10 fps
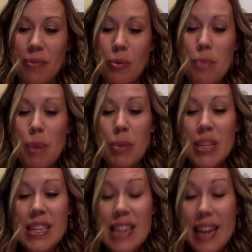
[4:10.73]
Remember
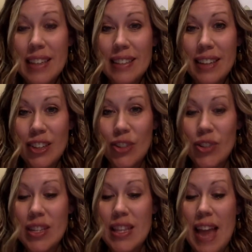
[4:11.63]
the net underneath the